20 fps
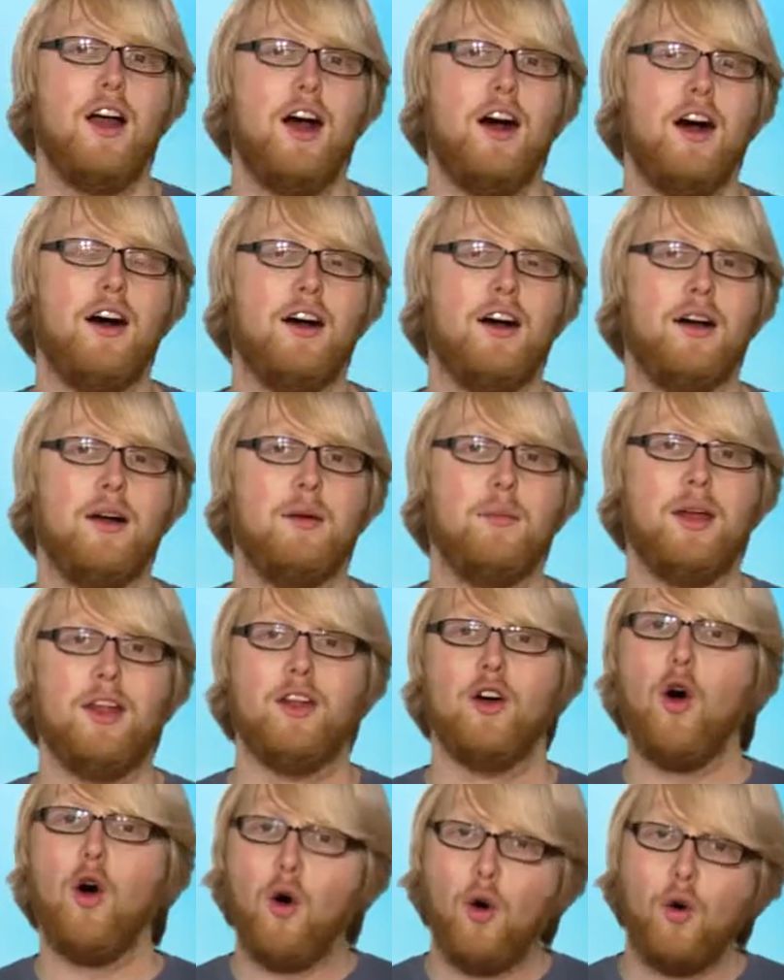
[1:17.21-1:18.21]
and
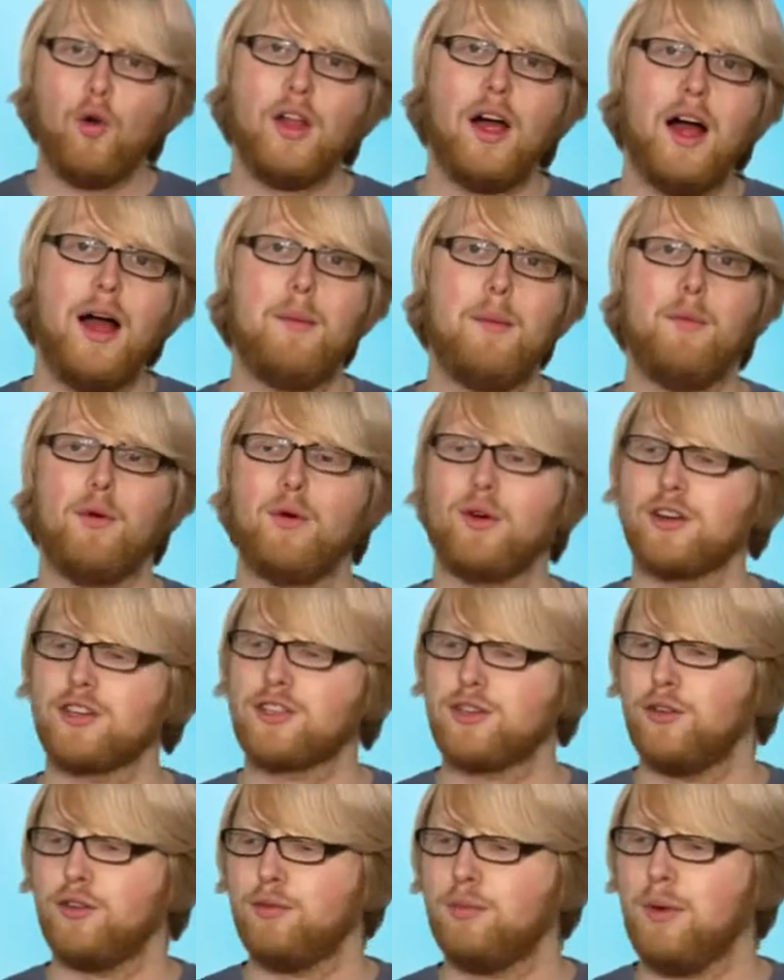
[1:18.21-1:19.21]
a whole lot more.
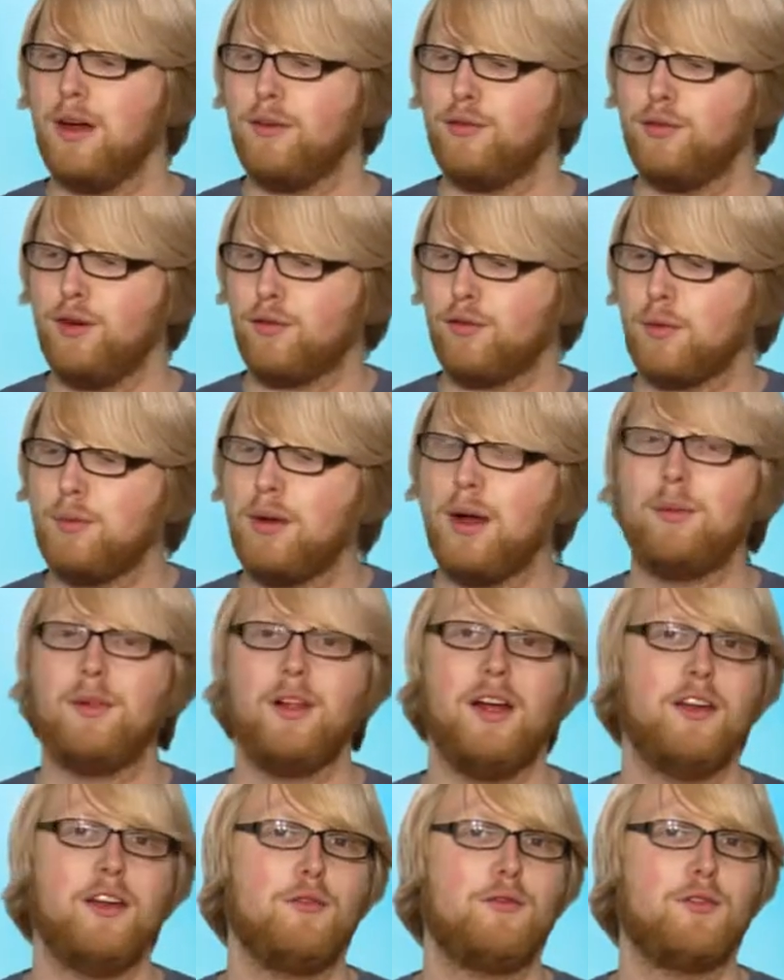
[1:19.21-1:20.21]
So if my favorite
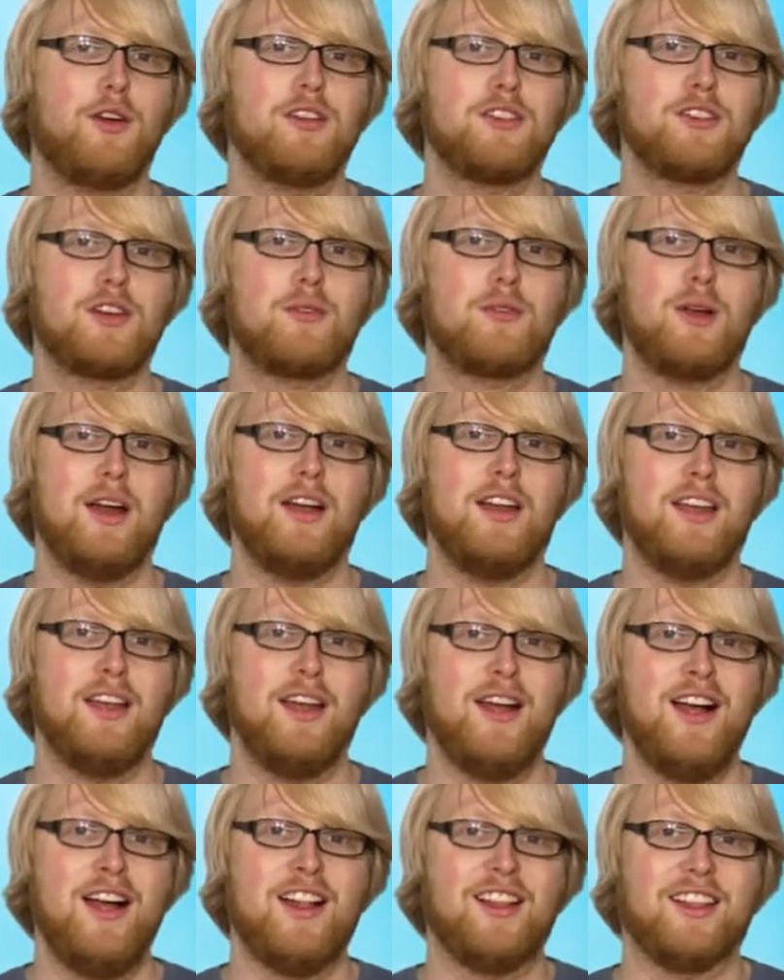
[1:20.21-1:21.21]
bobbleheaded friends are
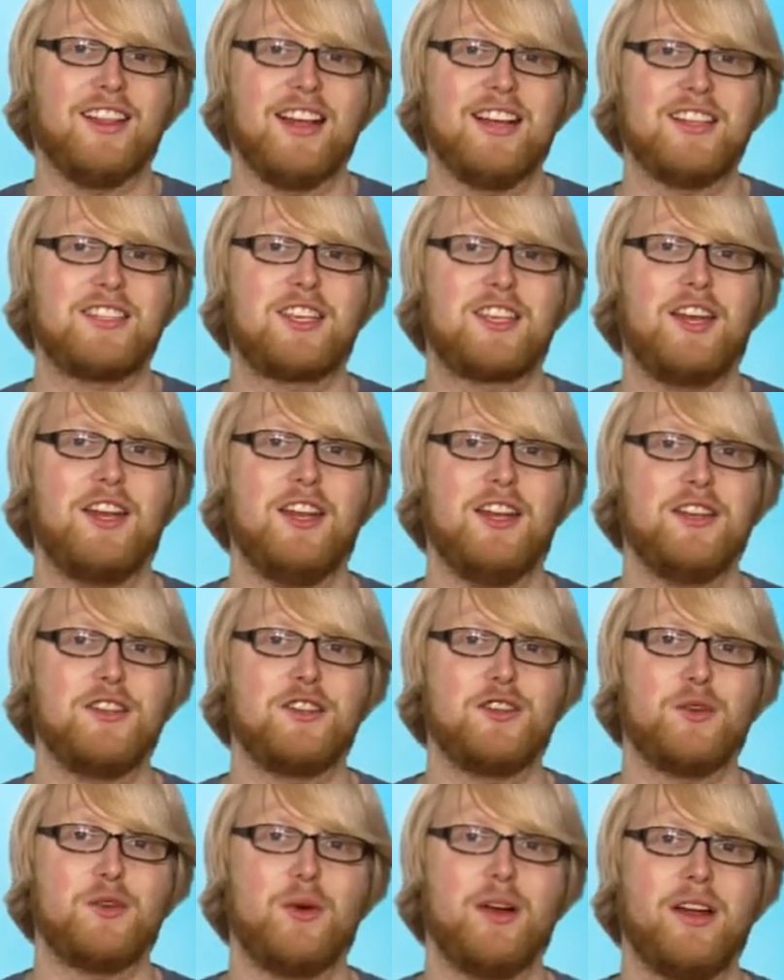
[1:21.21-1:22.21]
ready, let's get
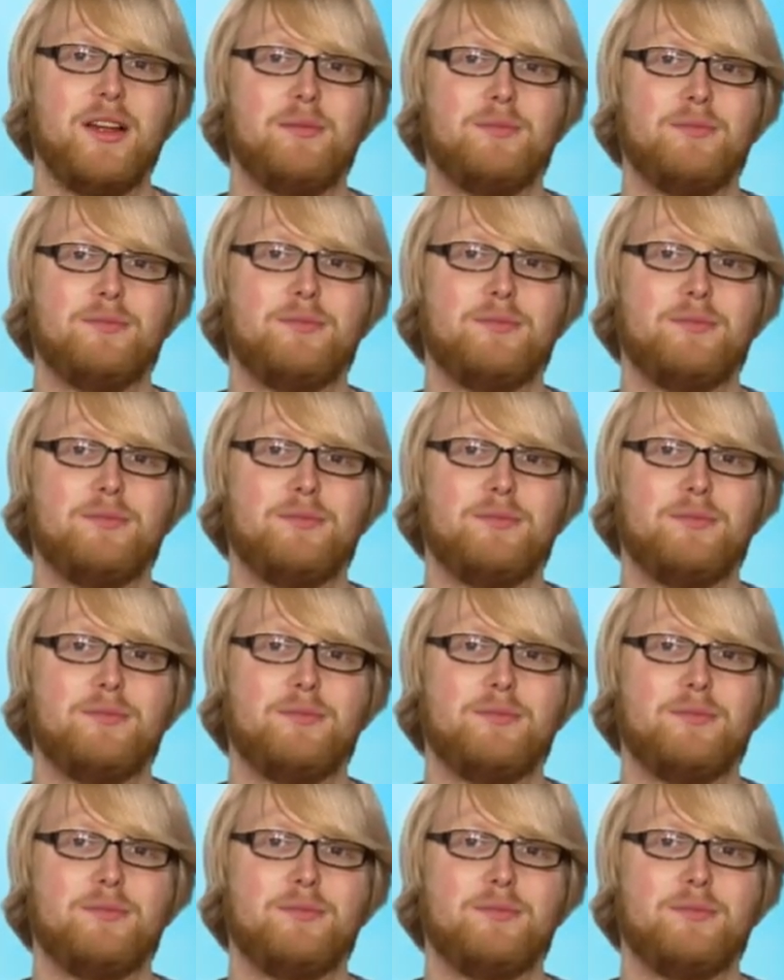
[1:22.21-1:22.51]
into it.